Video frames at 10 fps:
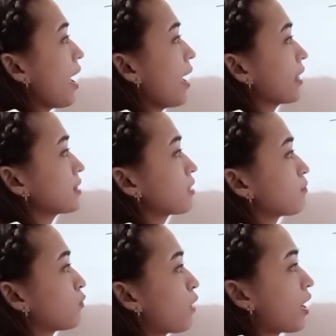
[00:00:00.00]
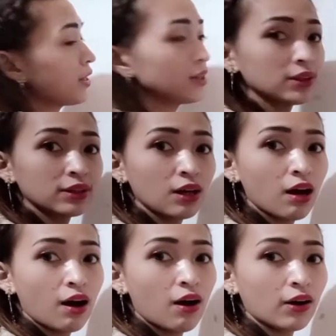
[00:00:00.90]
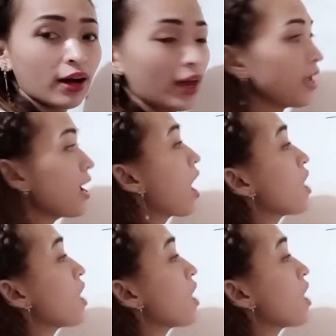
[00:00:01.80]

x sub 1, okay?